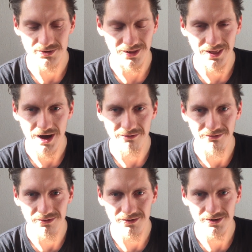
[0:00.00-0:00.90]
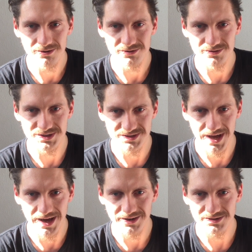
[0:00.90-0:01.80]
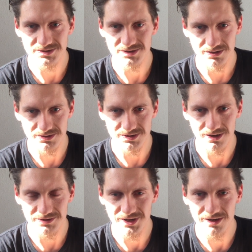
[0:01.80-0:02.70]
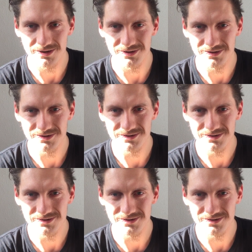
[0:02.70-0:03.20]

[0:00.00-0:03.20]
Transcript: The love, the sadness, it's all there.